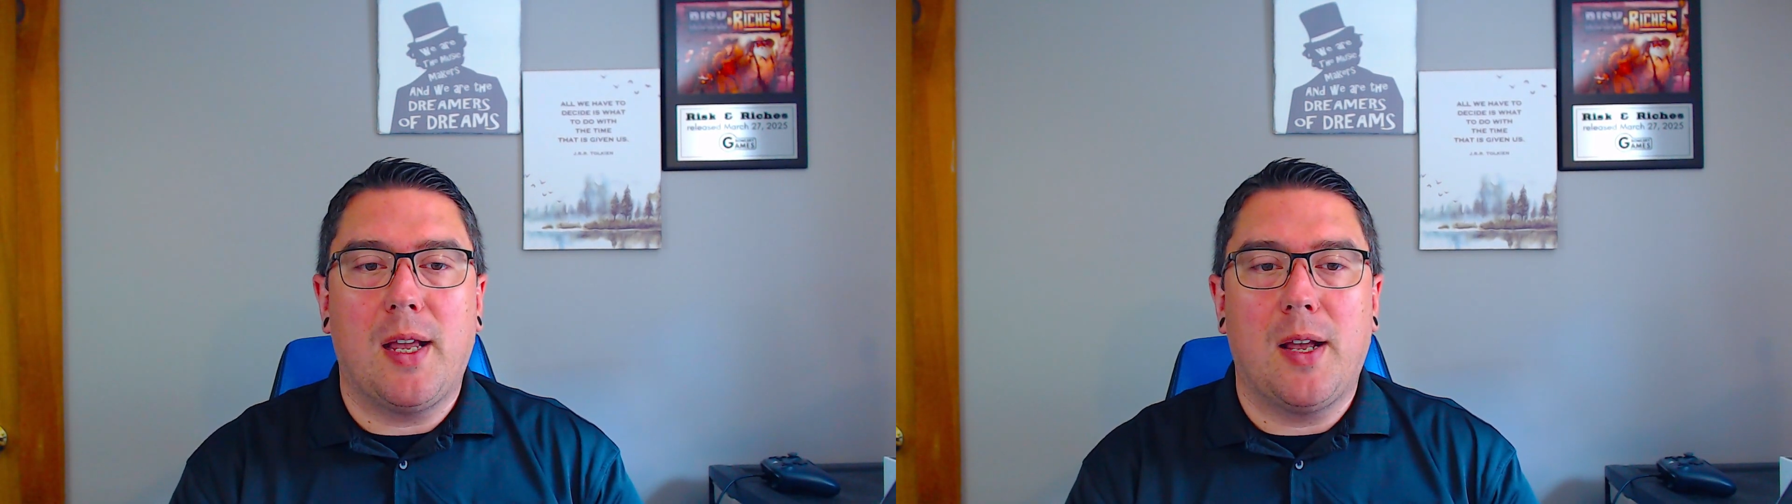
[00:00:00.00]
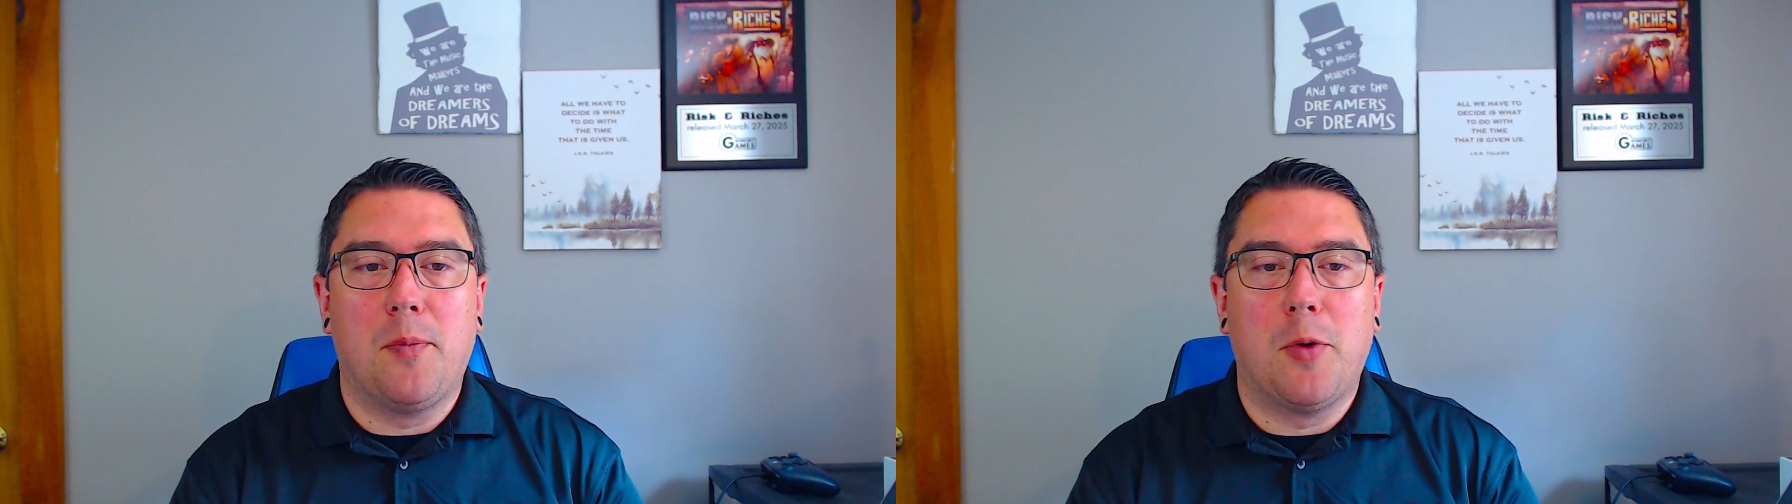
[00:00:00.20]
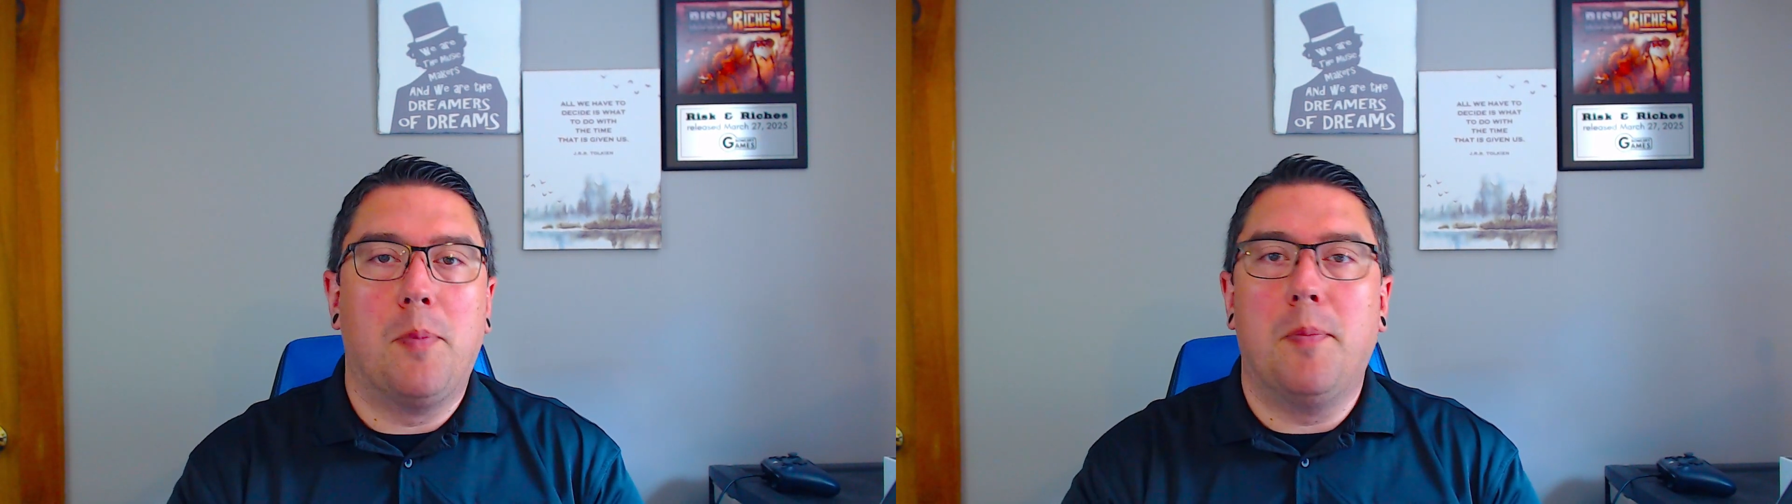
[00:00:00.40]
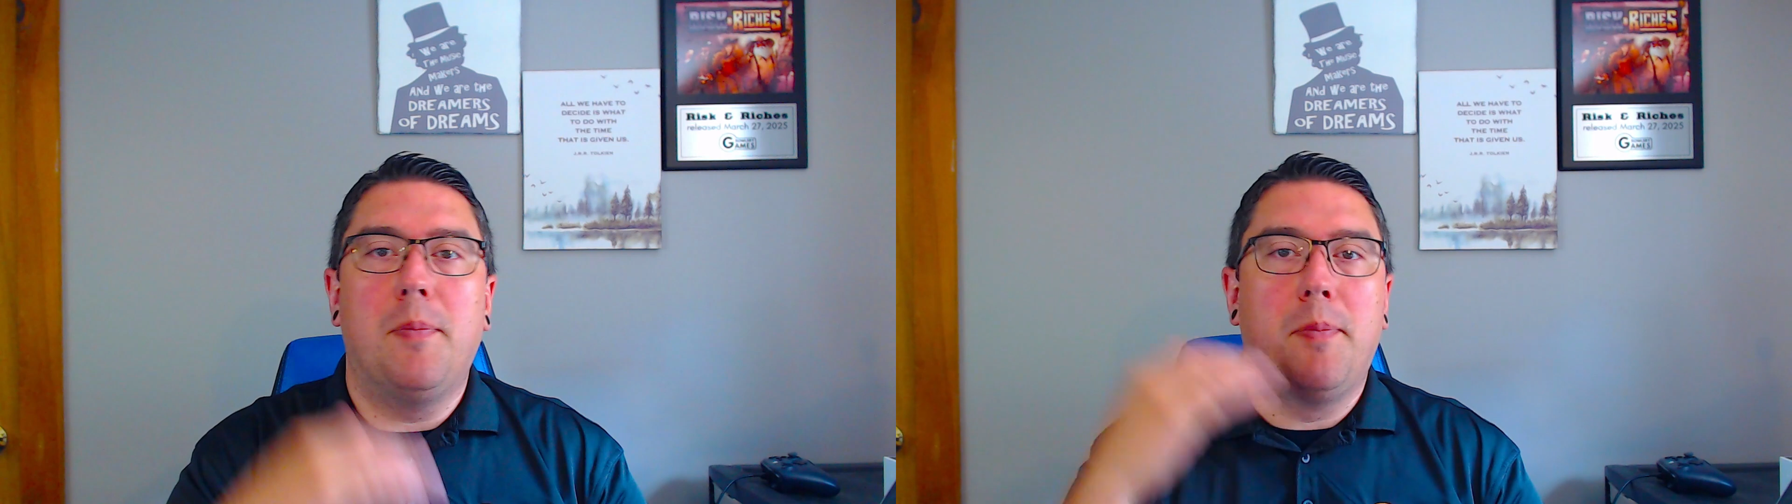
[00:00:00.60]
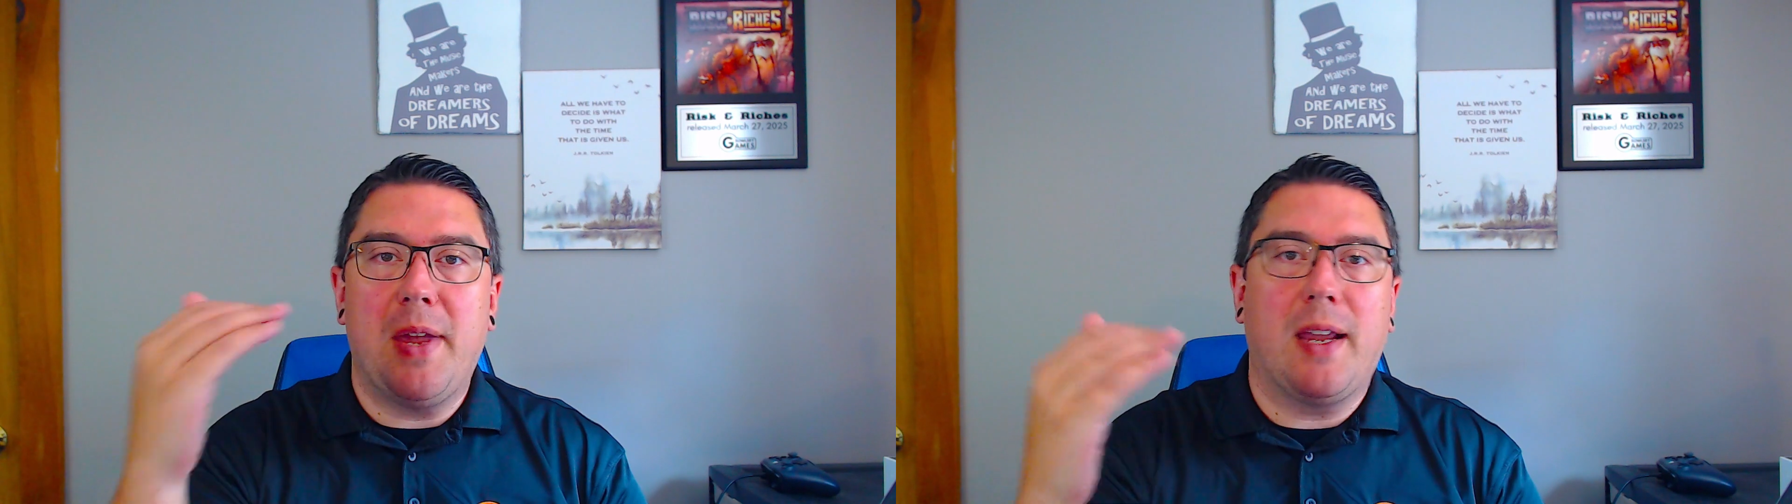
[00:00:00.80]
will
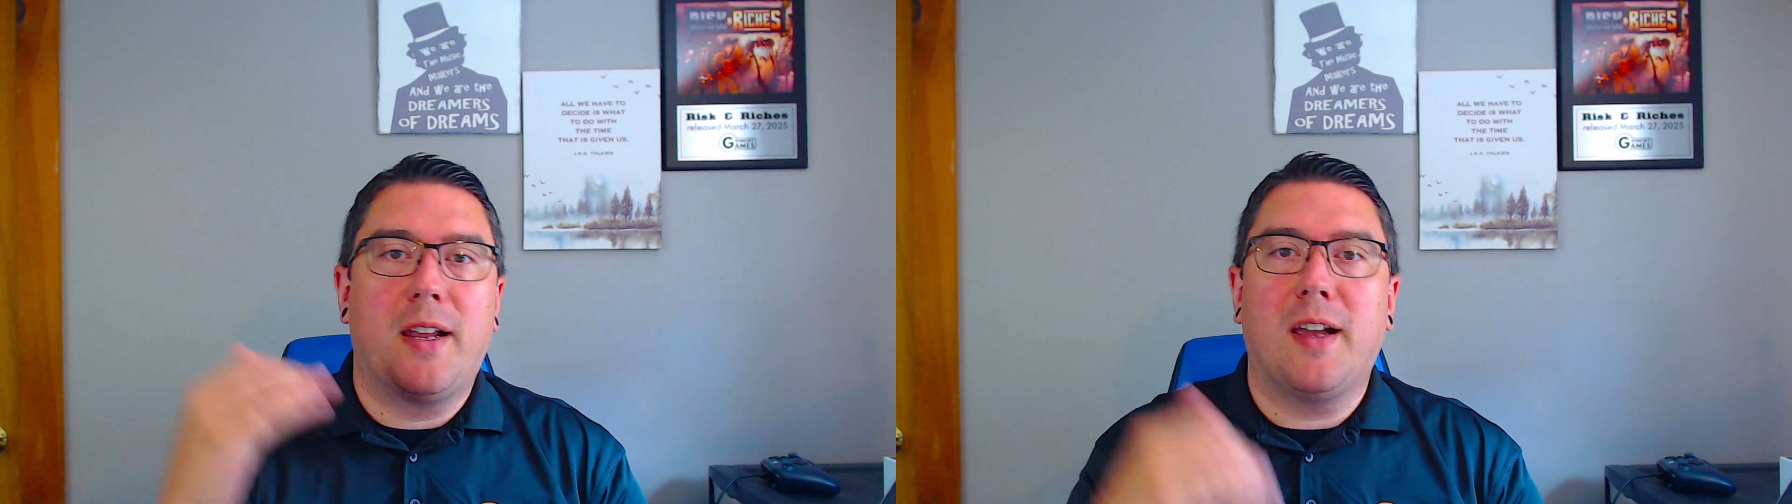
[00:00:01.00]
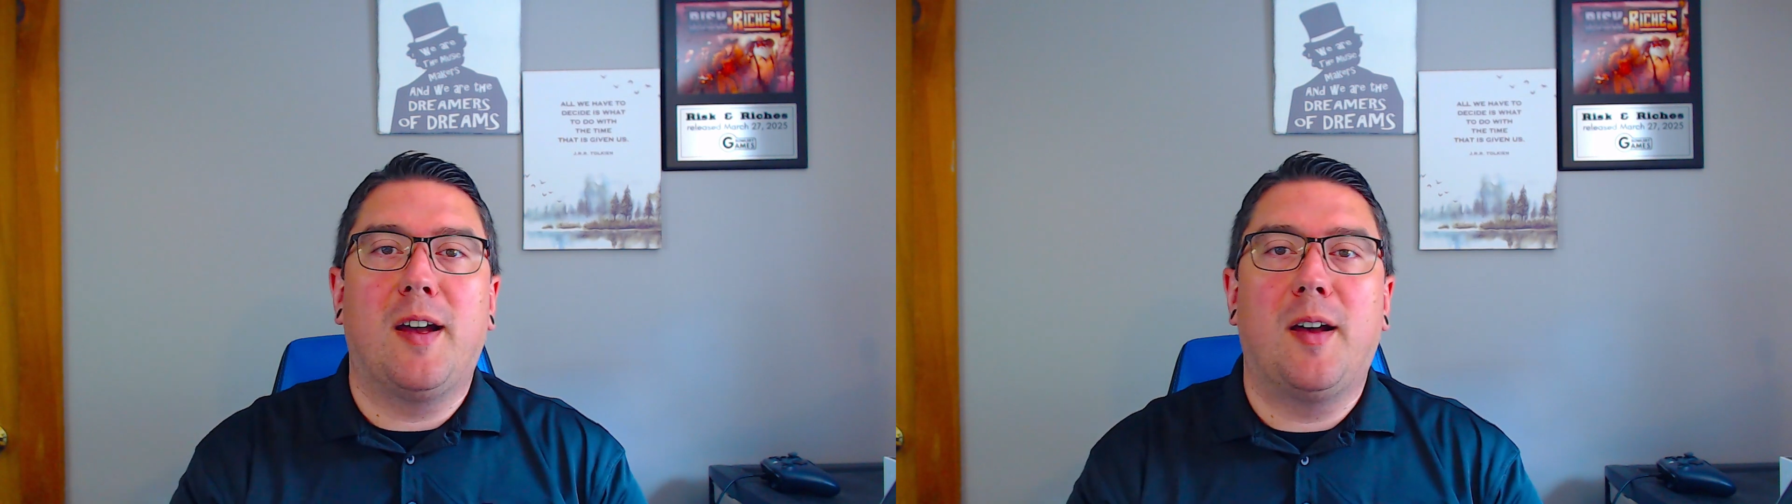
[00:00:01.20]
make